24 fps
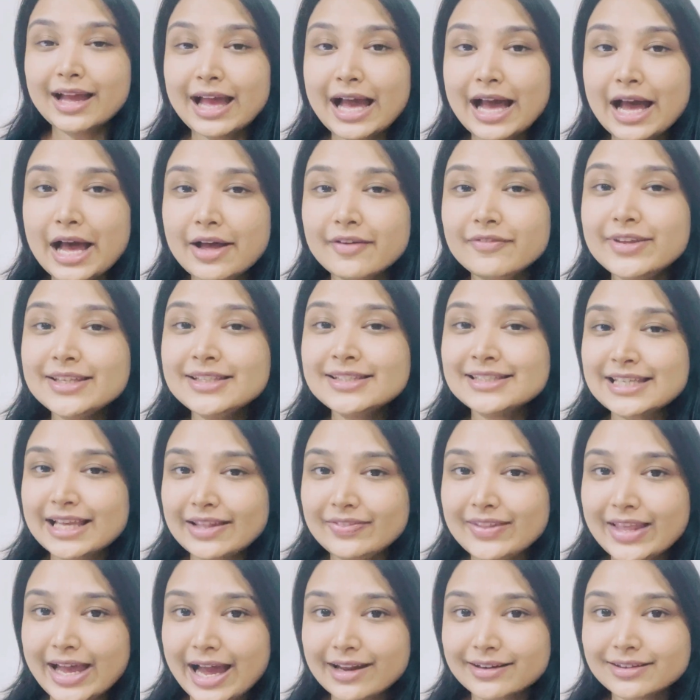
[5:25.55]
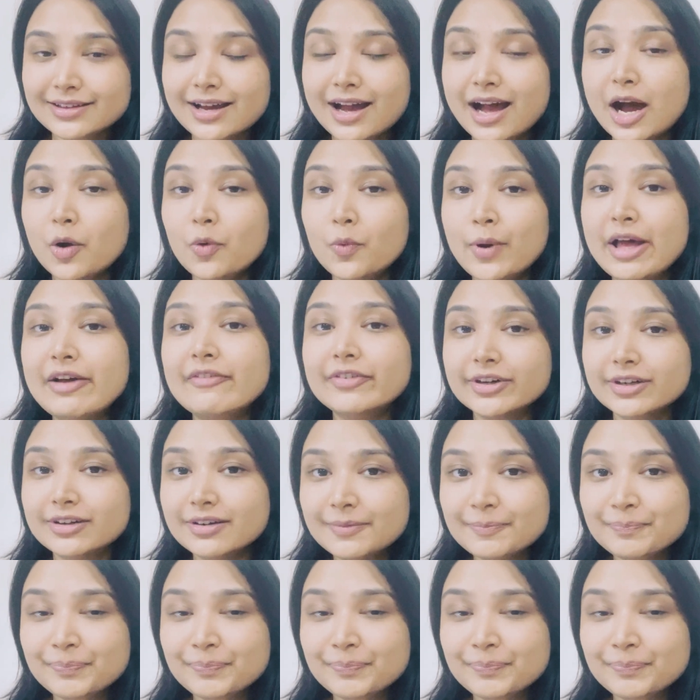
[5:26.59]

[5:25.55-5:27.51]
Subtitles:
Having said that, however,